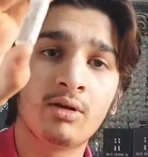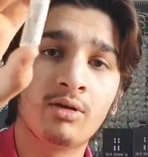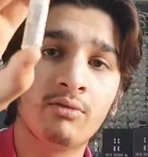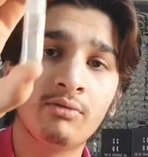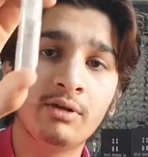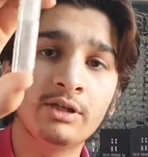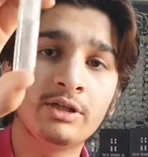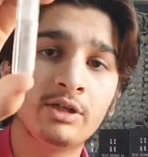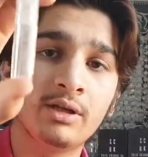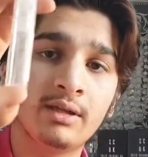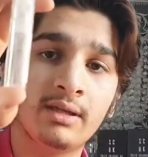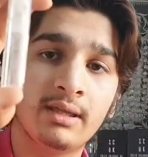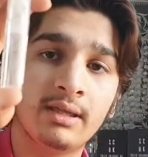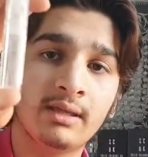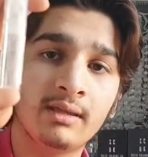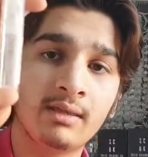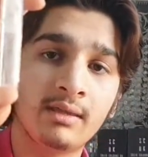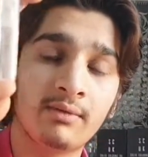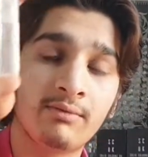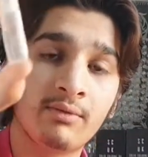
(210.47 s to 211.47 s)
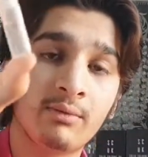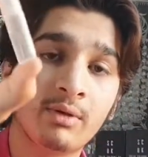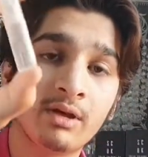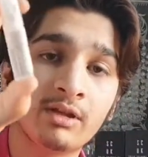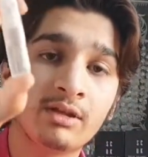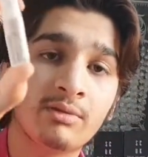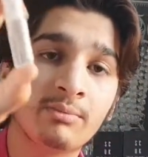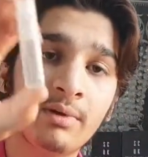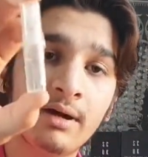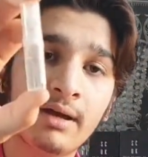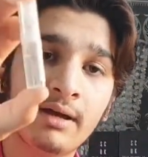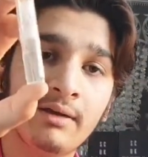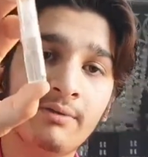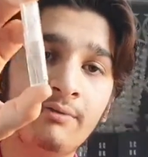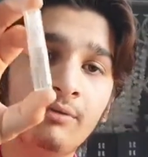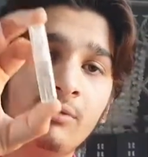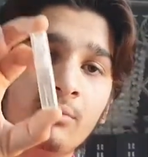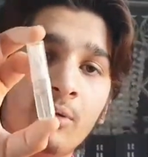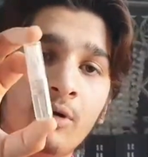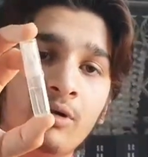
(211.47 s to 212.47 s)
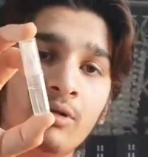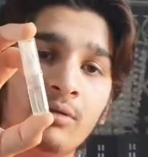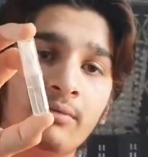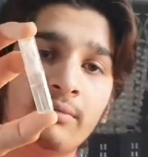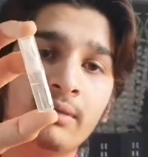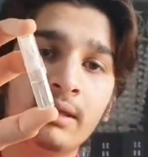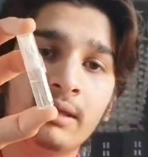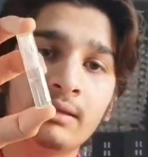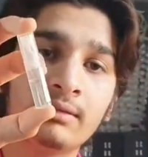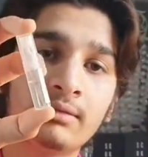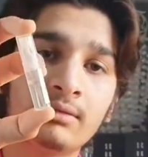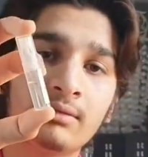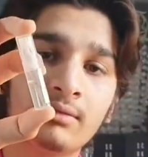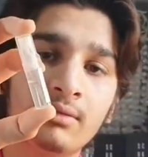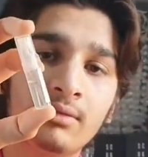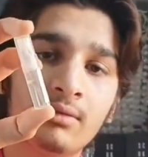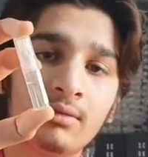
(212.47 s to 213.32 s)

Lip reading: originally, if you wanted to buy a full bottle of this